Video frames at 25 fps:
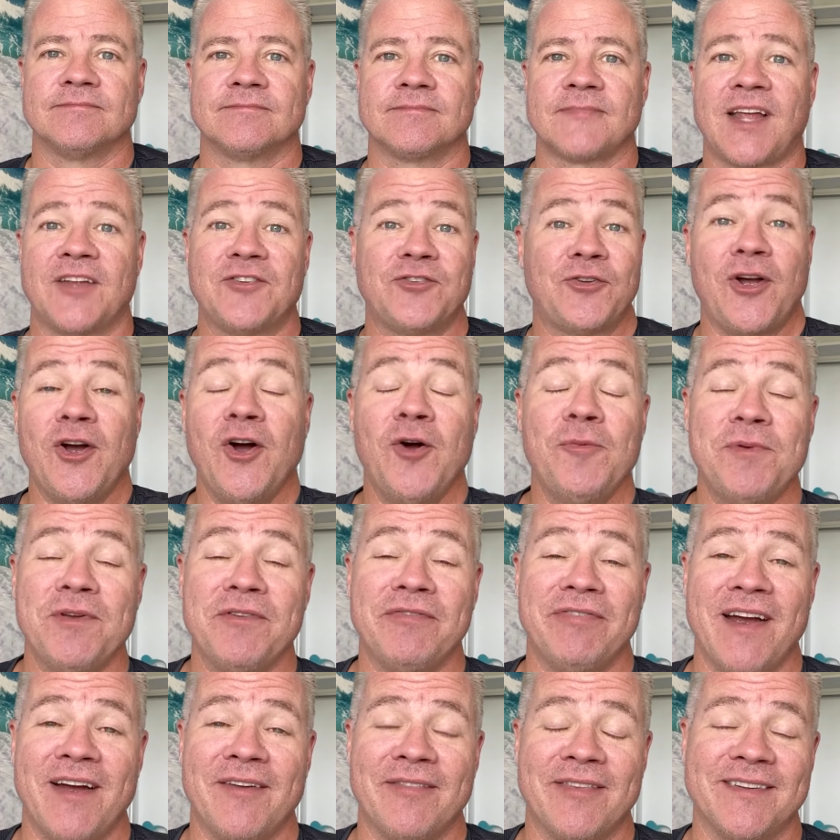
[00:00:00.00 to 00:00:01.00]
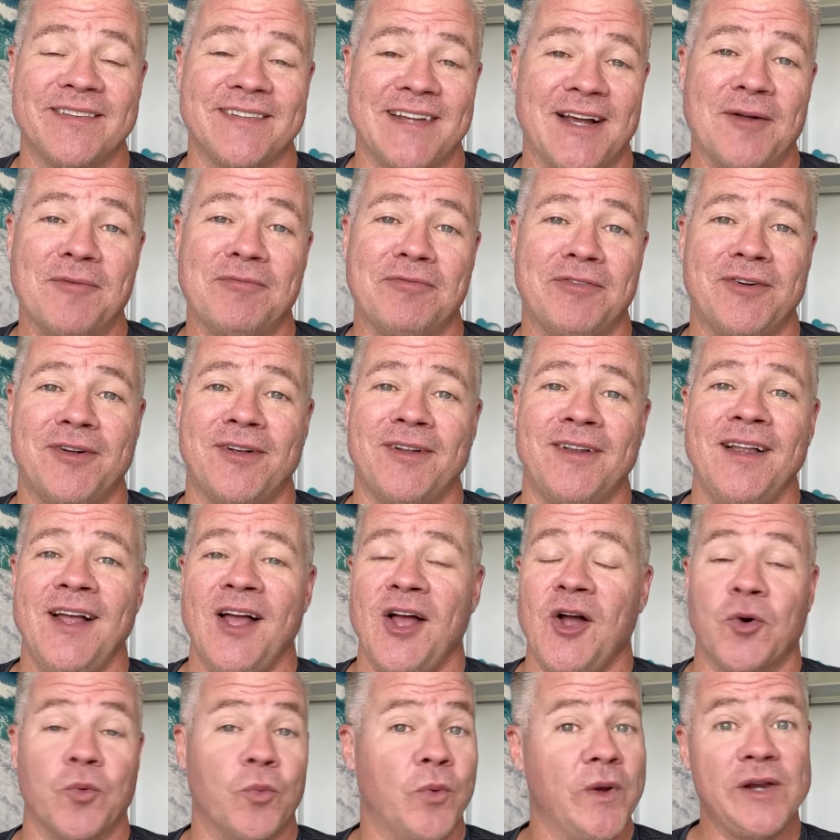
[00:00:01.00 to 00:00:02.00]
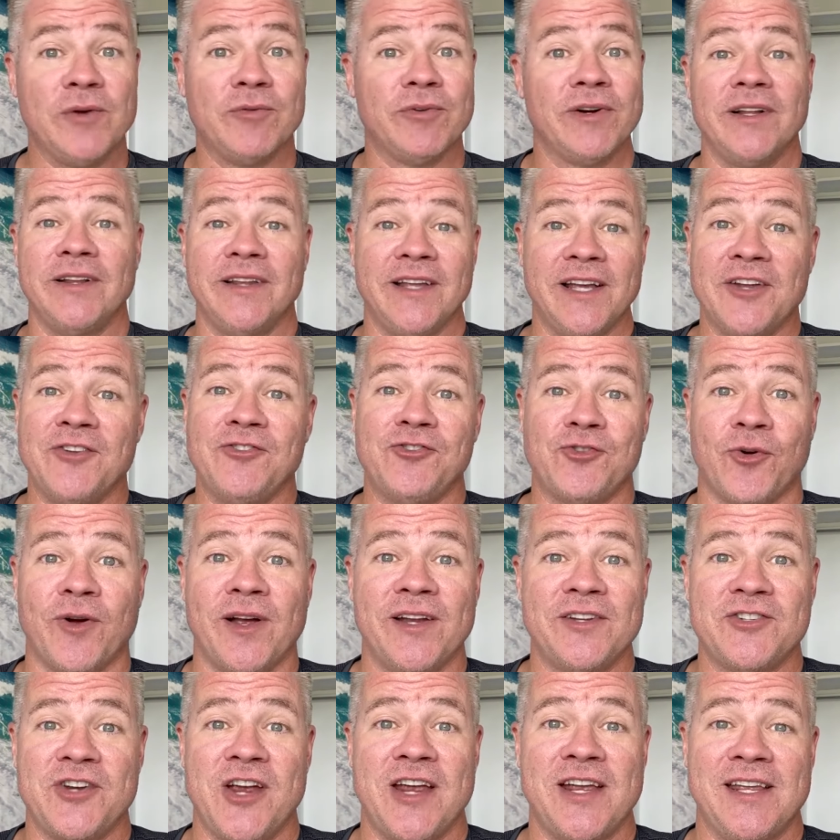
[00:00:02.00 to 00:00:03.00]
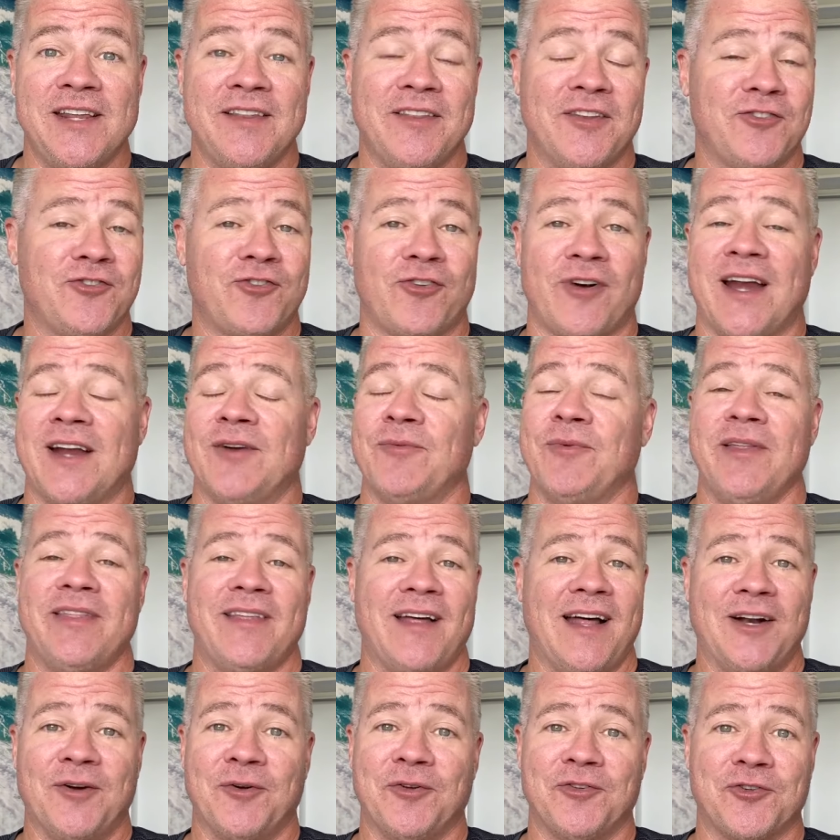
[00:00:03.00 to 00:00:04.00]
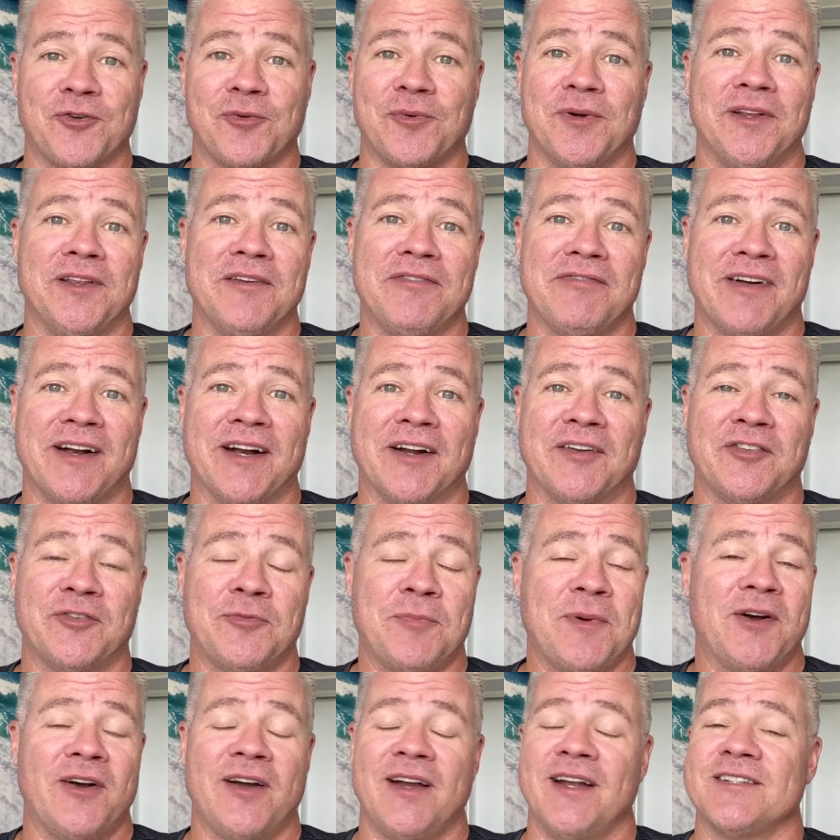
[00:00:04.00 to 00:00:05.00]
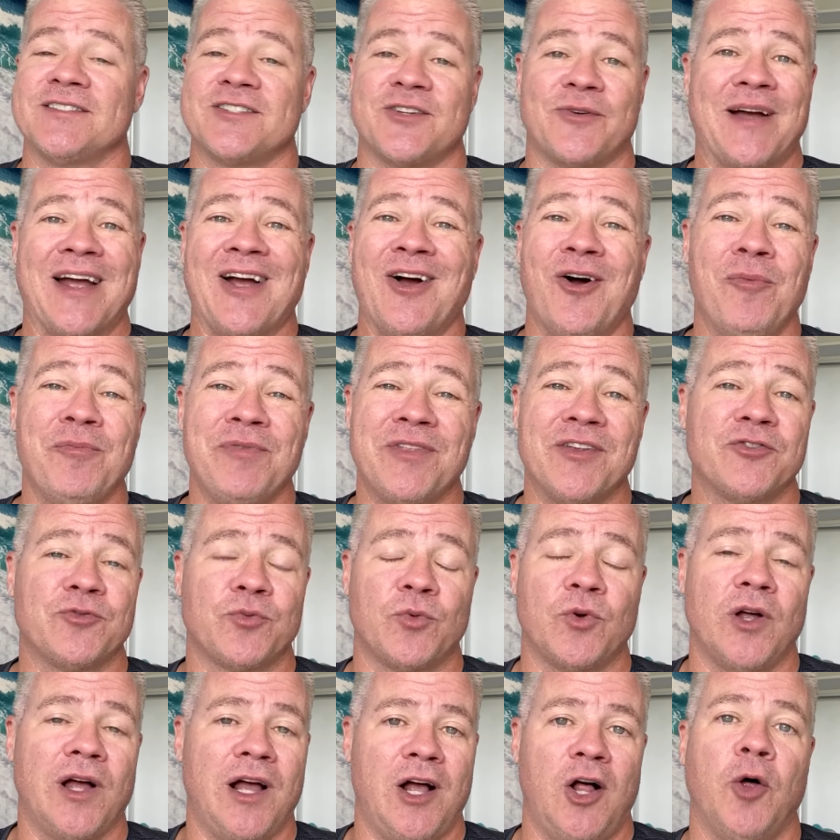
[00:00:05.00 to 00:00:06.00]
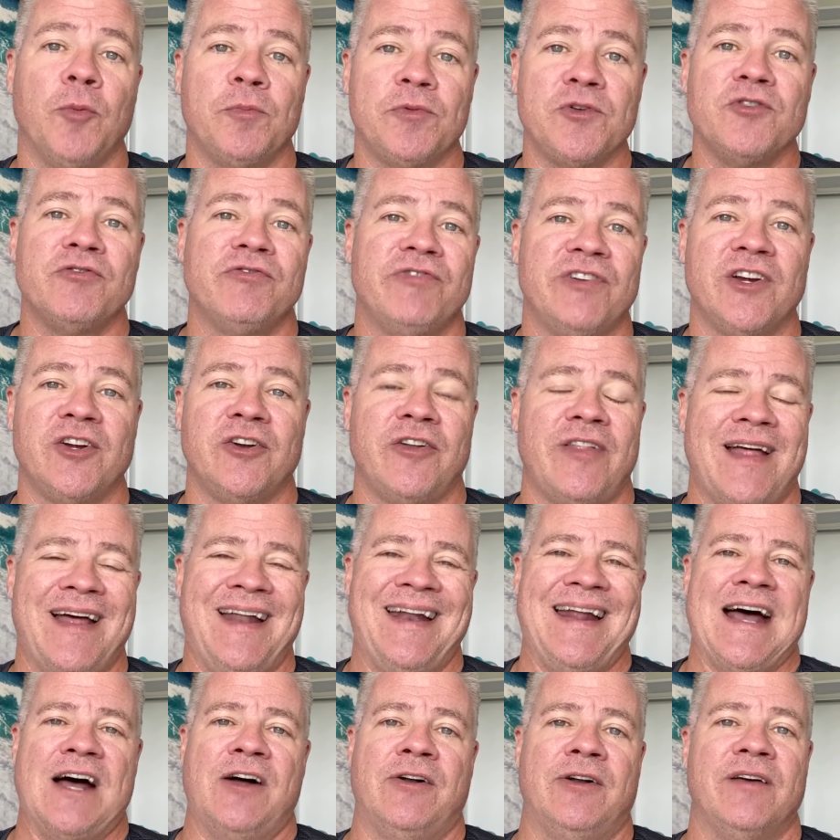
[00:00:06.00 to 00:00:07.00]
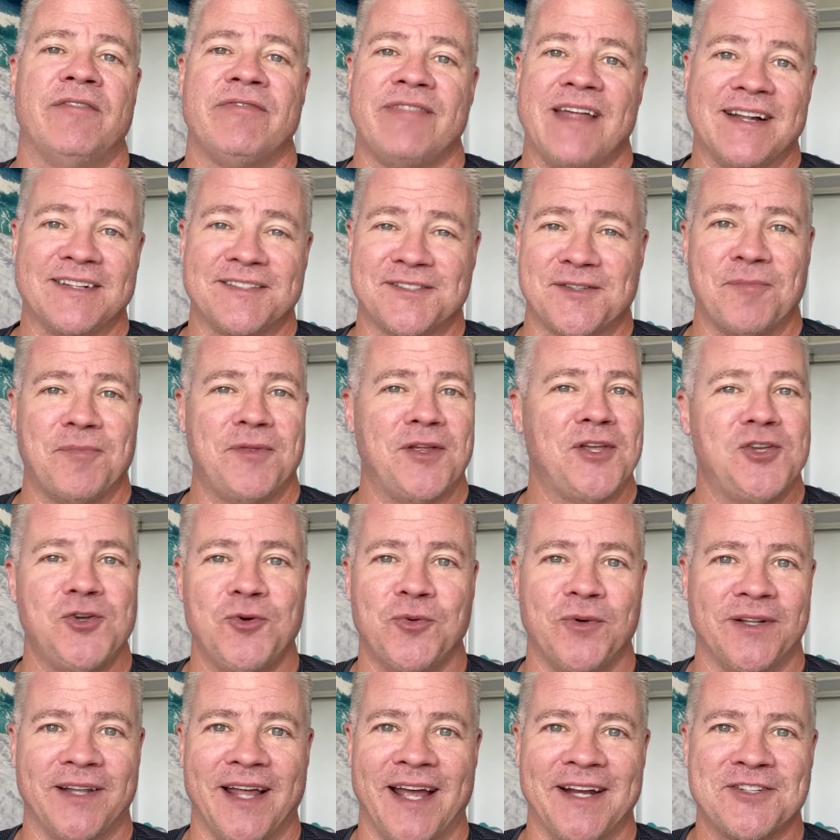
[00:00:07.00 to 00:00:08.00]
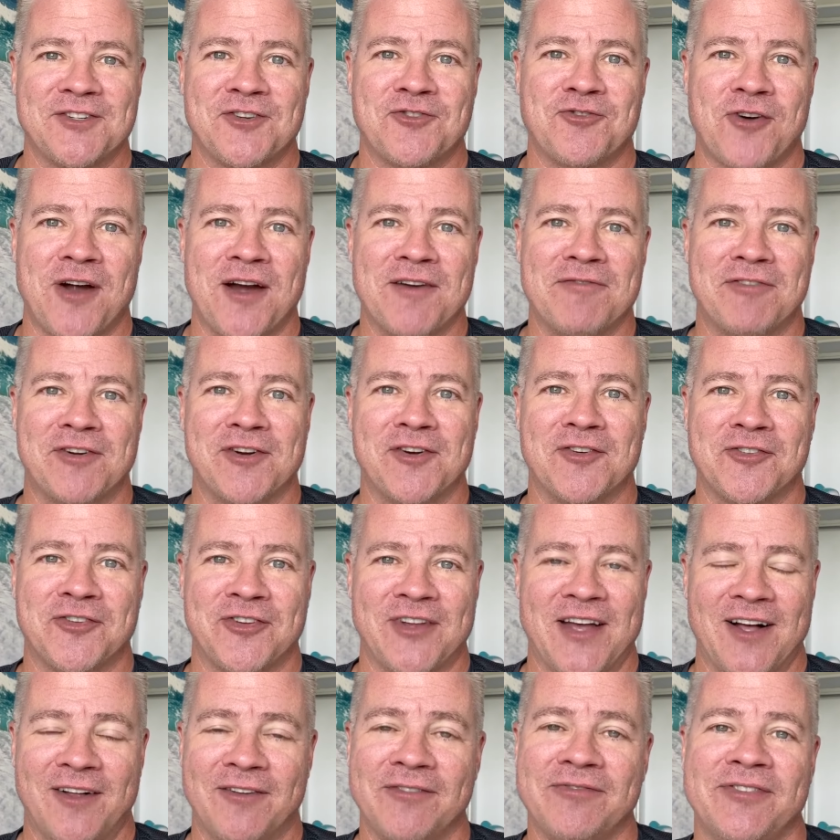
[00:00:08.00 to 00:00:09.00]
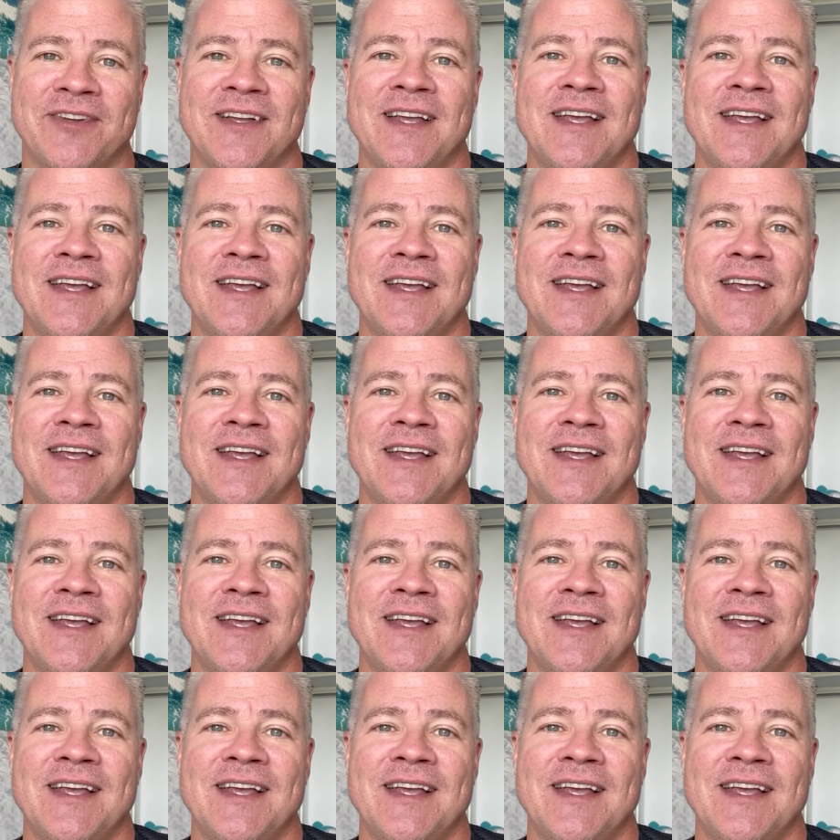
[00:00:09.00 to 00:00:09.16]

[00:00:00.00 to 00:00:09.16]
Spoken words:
So I hope you found this helpful. We really enjoyed taking the train. We thought it was a really fun experience, so I hope this will help you figure that out if that's something you would like to try for yourself.